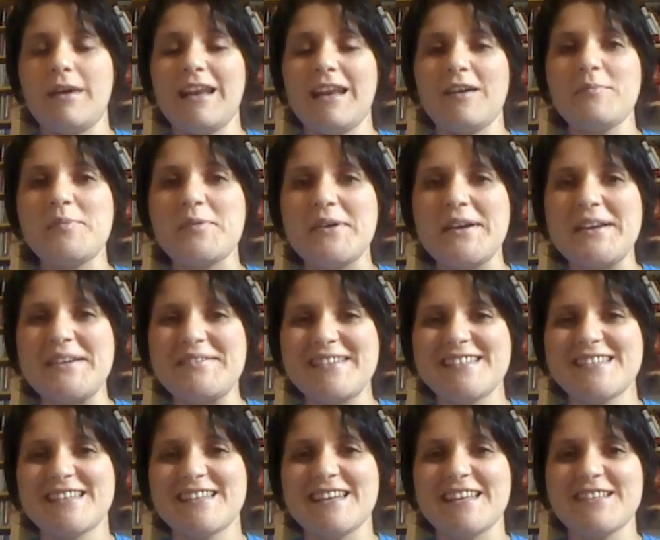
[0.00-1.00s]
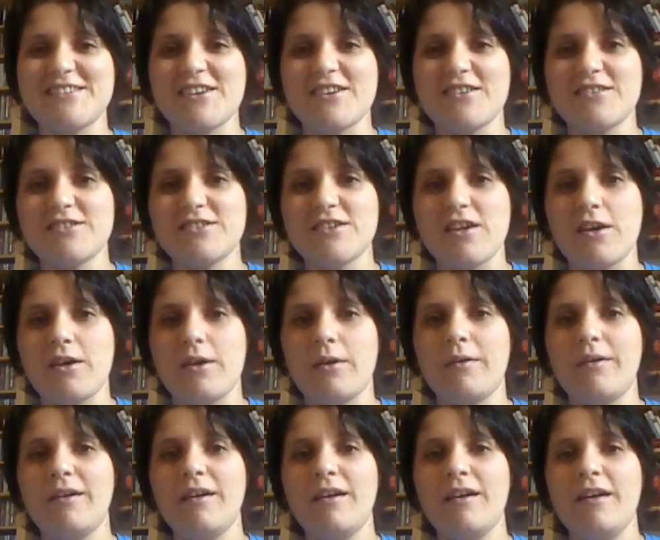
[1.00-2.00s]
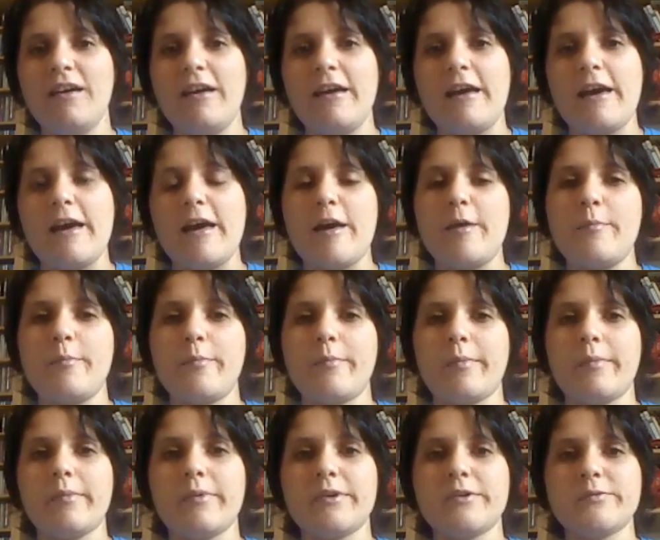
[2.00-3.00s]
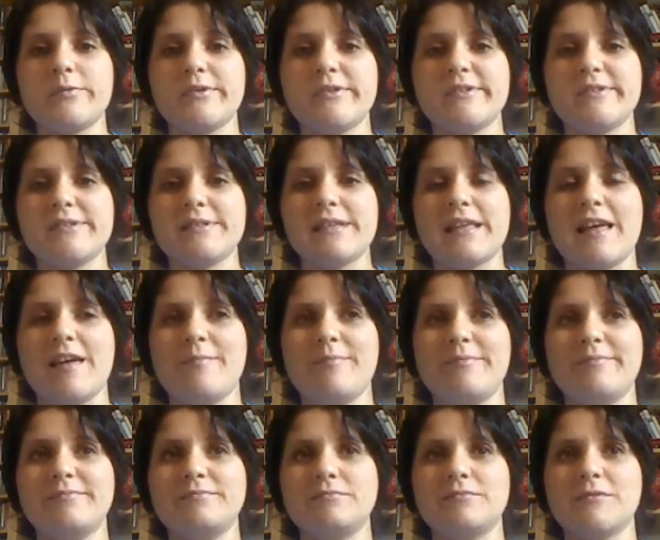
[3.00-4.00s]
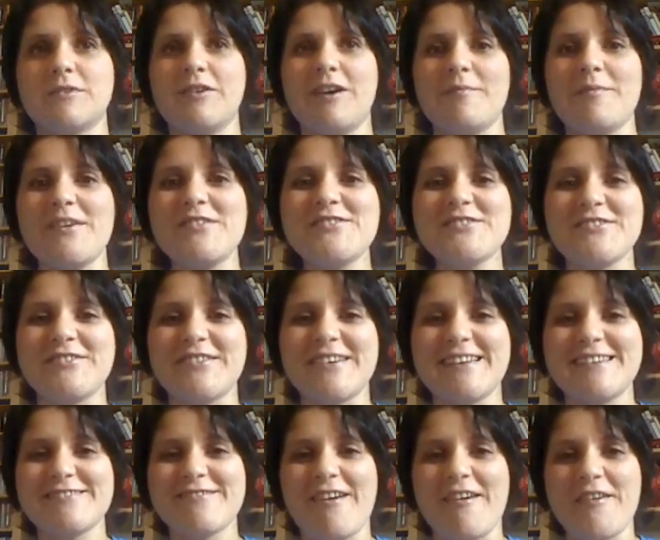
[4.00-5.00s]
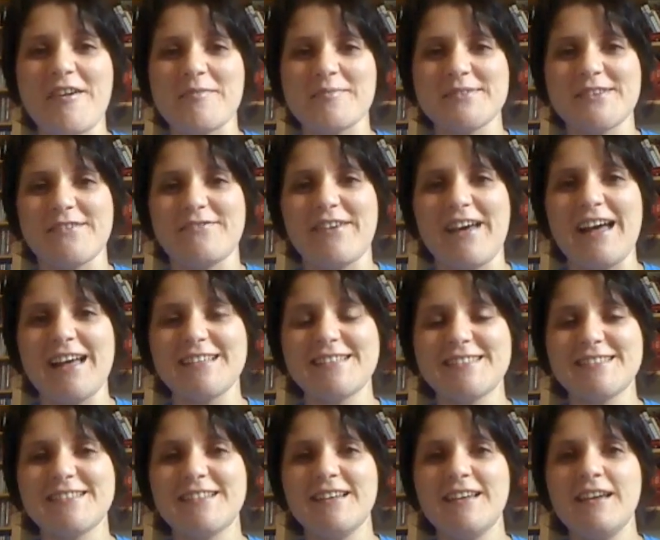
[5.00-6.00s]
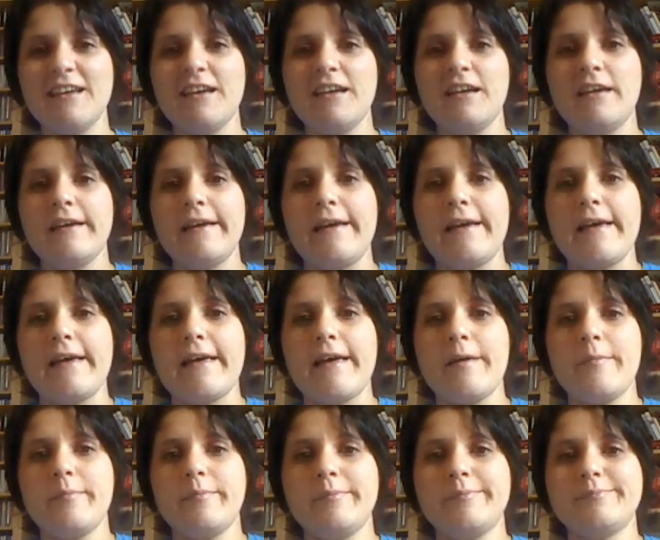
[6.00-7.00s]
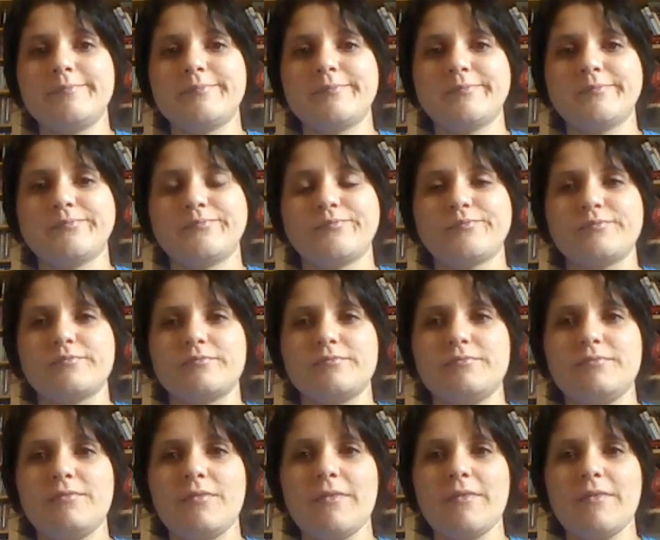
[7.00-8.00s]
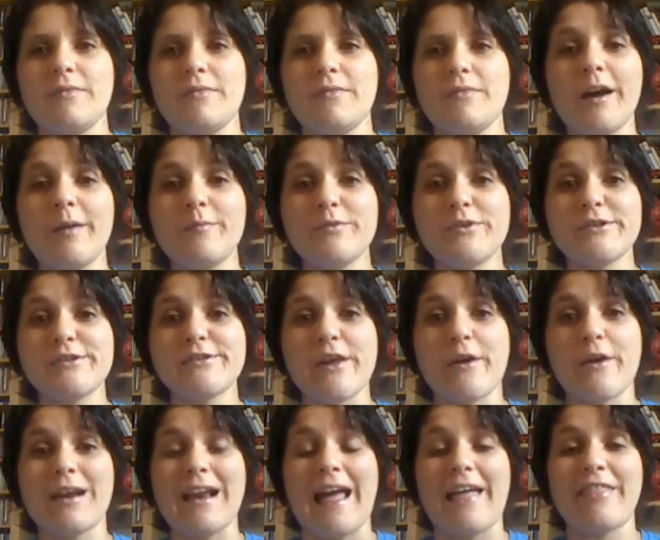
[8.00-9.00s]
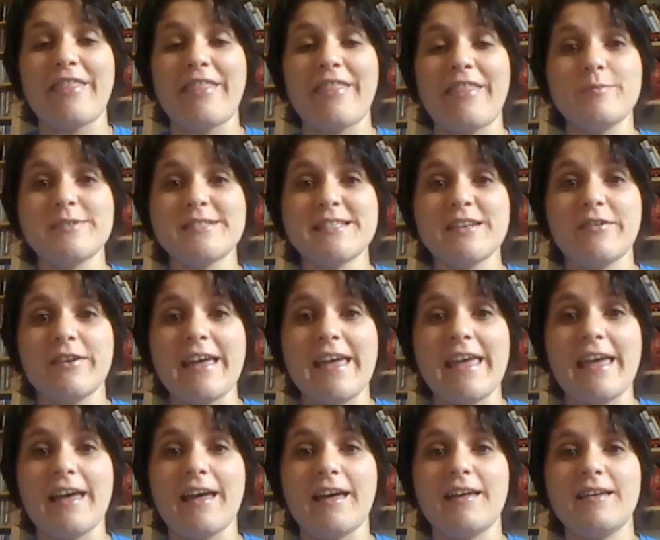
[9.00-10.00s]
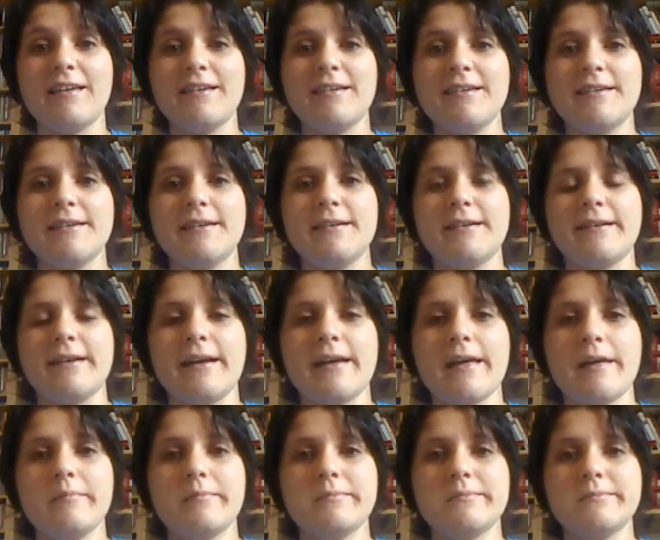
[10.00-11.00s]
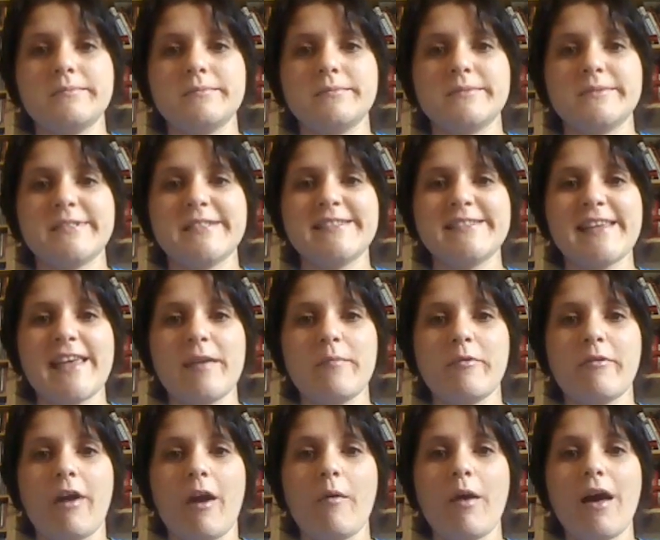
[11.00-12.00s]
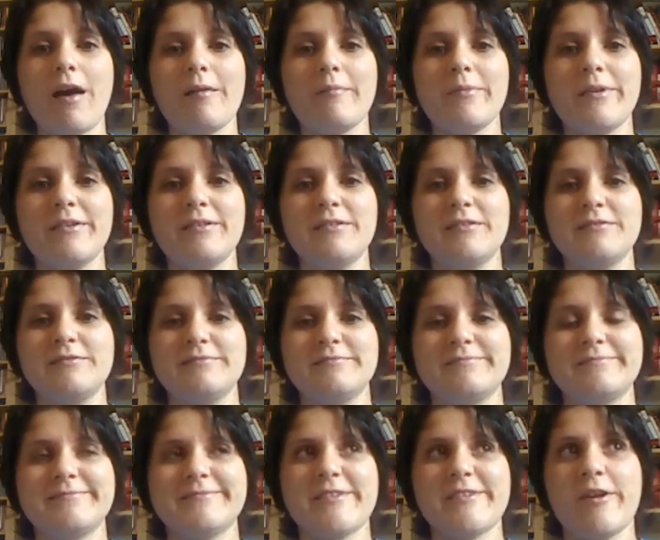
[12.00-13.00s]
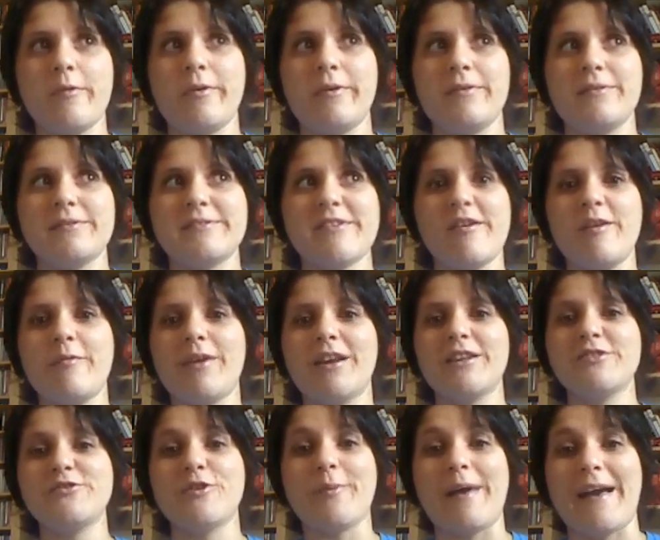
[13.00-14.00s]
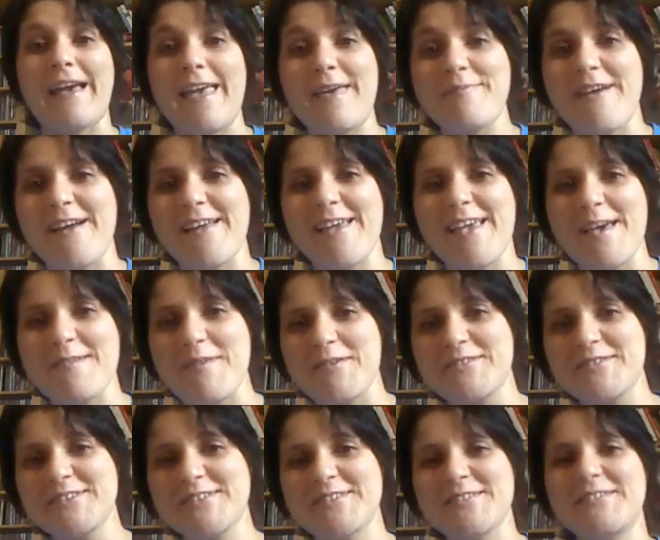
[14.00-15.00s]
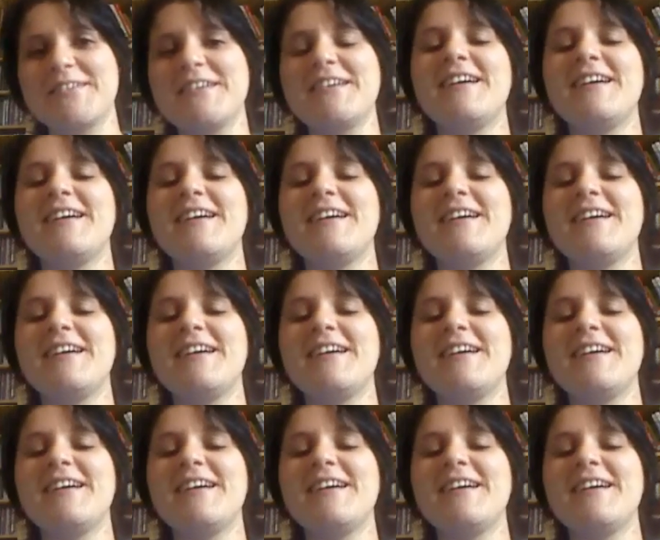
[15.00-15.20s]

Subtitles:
little boy recently turned 2, which was quite emotional. He's growing up so fast, but I'm just so glad that I'm still here to see him grow up. It's only when I talk about him that I get emotional,